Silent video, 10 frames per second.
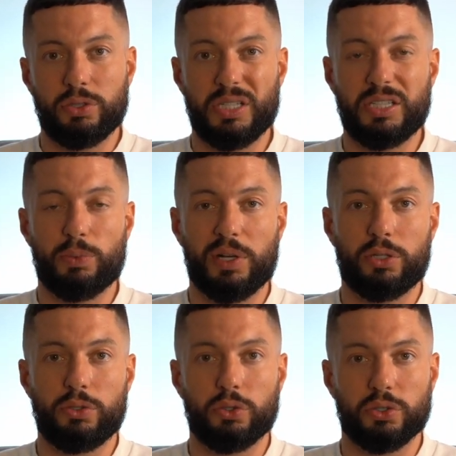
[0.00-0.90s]
You need to
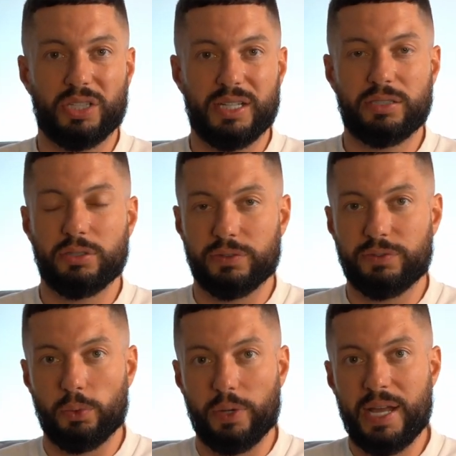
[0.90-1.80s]
include your solicitor's
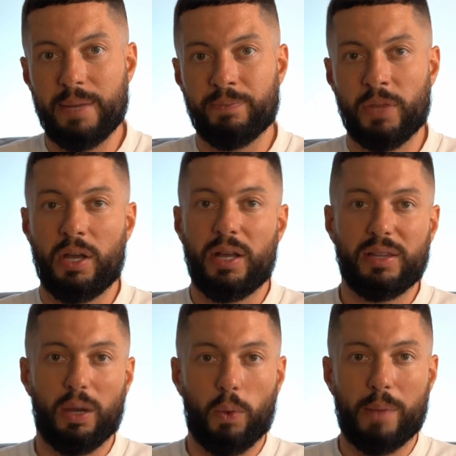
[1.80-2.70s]
full name,
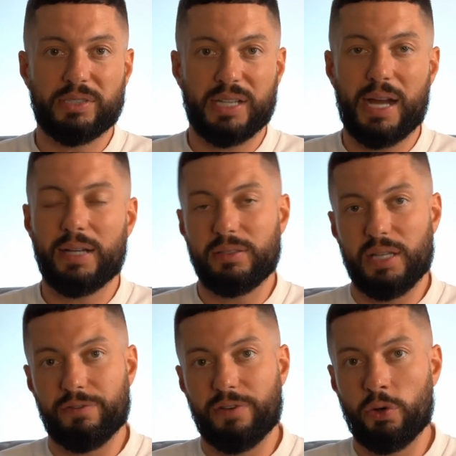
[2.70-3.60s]
their website,
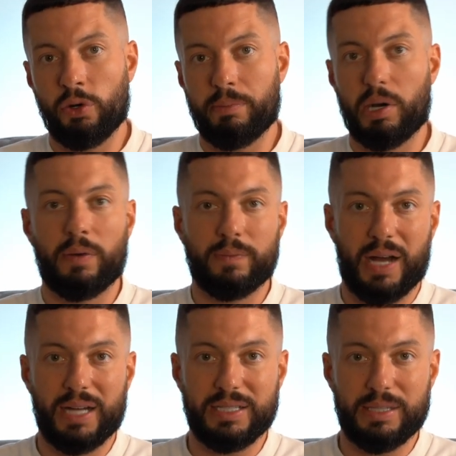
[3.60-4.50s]
their phone number
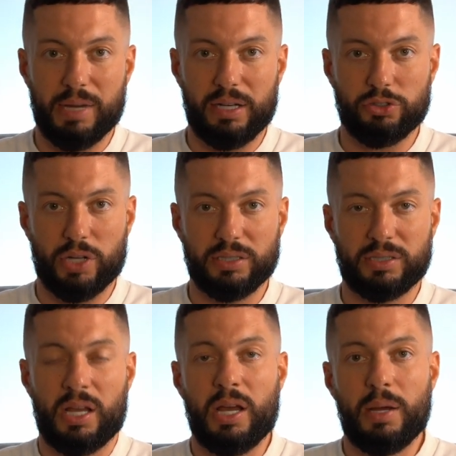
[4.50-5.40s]
and email
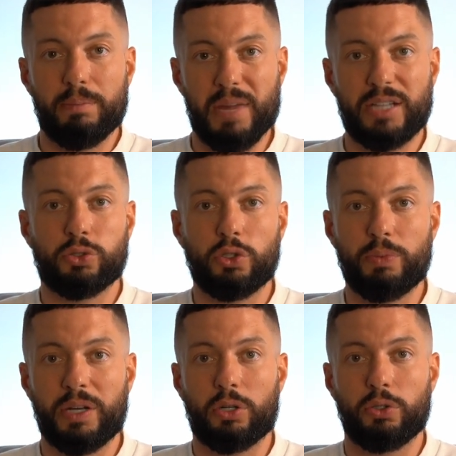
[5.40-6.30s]
address. Make sure
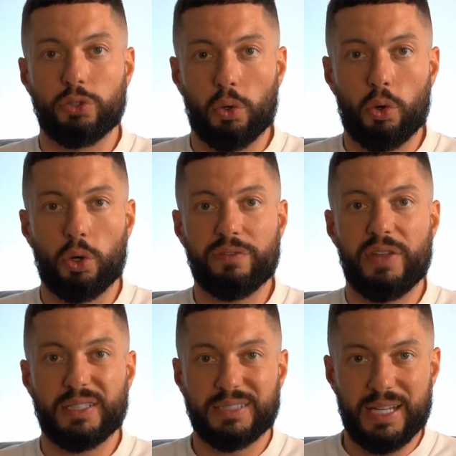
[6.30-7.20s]
you include all of
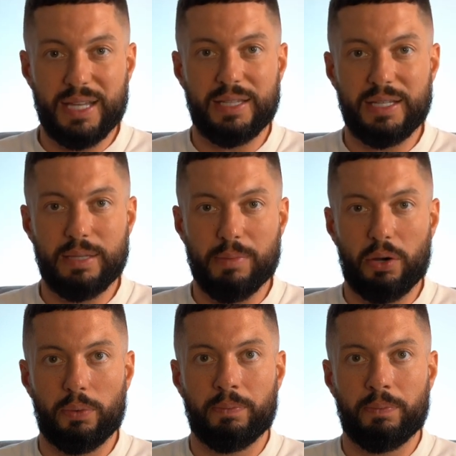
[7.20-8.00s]
this in the email.